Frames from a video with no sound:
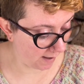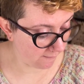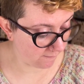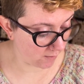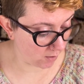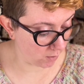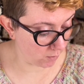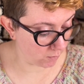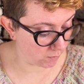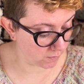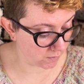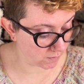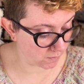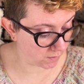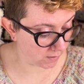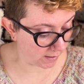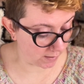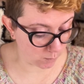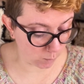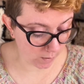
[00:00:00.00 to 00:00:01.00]

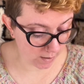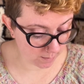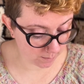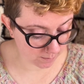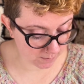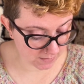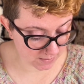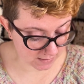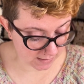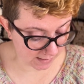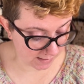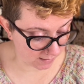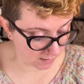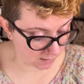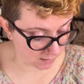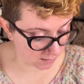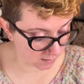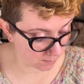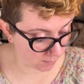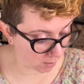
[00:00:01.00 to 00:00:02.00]
FOs and whips and